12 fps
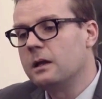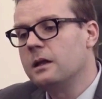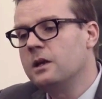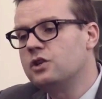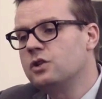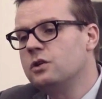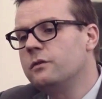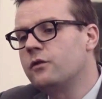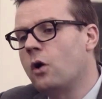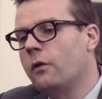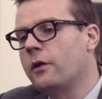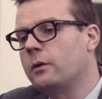The issue you've
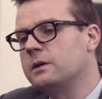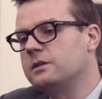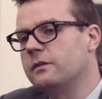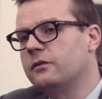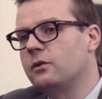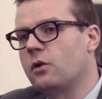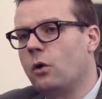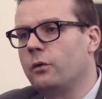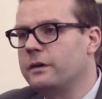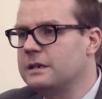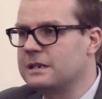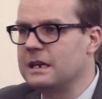got, though, is you've still got all
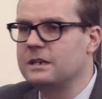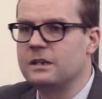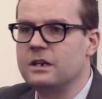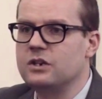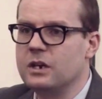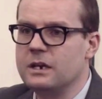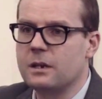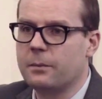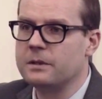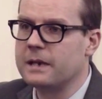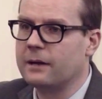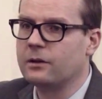these CCGs up
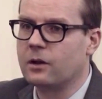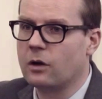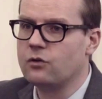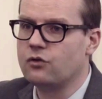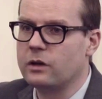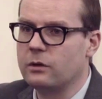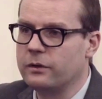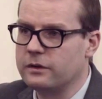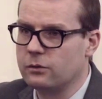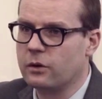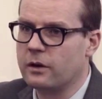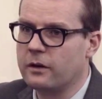and down the country, all
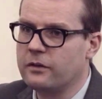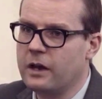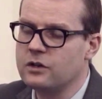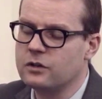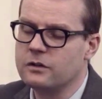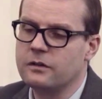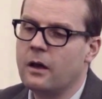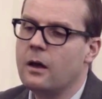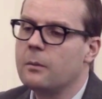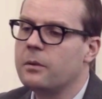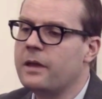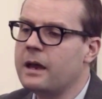these organisations,
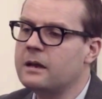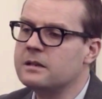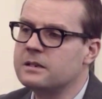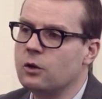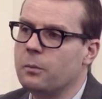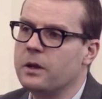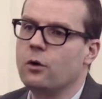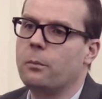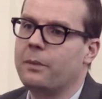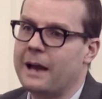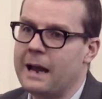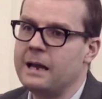but they can still be your
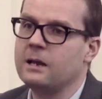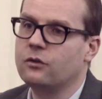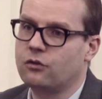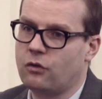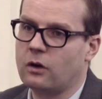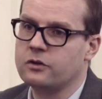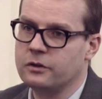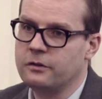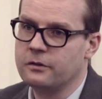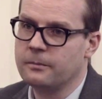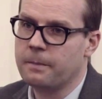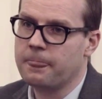planning
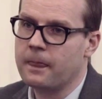structures,